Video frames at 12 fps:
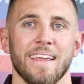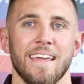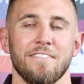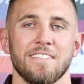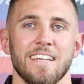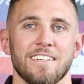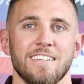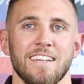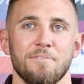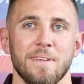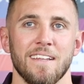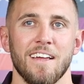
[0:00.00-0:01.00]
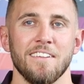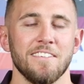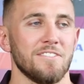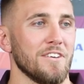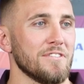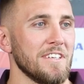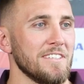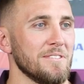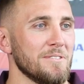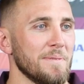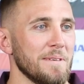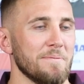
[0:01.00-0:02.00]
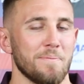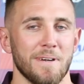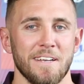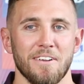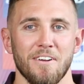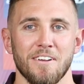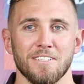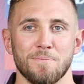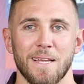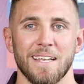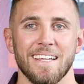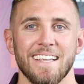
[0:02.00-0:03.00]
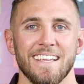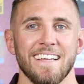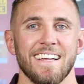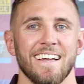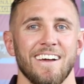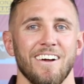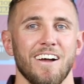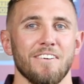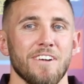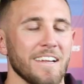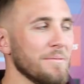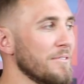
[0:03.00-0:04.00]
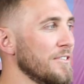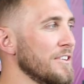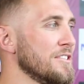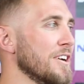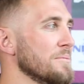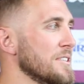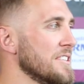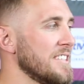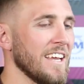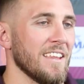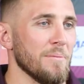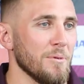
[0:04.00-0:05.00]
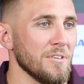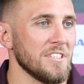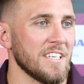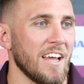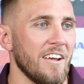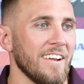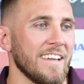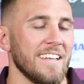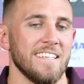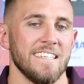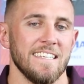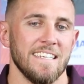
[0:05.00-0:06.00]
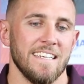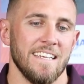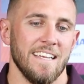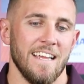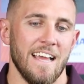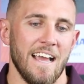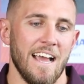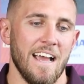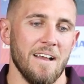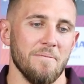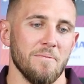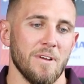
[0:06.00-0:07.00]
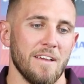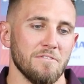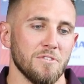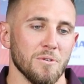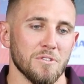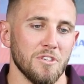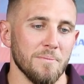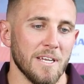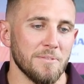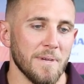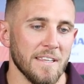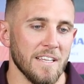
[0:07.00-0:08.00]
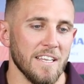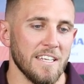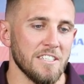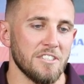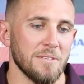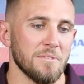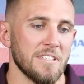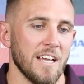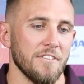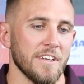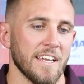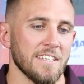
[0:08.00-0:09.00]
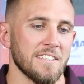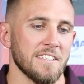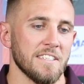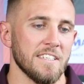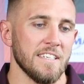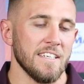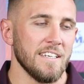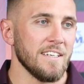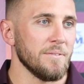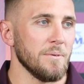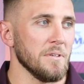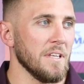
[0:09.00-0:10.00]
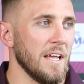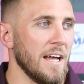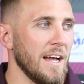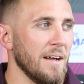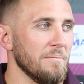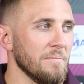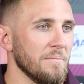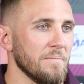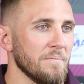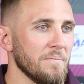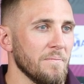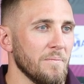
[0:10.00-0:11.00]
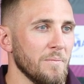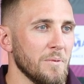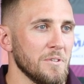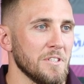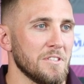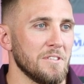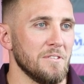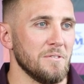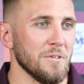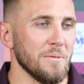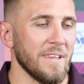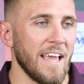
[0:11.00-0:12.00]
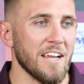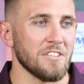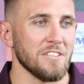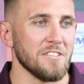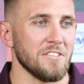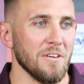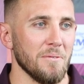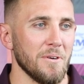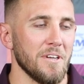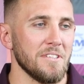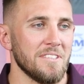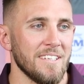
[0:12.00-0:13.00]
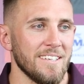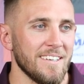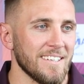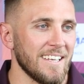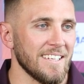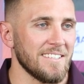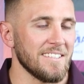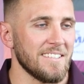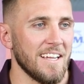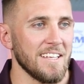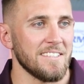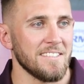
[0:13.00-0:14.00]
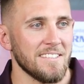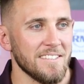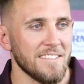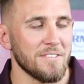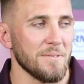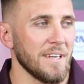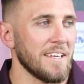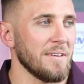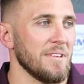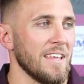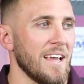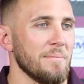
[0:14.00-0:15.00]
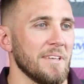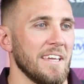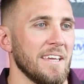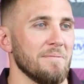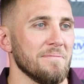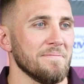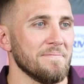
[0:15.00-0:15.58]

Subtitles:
Kevy's actually left me alone this off season. It's been pretty nice, but I've rang him a few times just to see how the boys are going, and we haven't talked too much about the leadership stuff. I guess we'll. We'll just do it with actions, not words, and I guess it starts this weekend with the Army camp.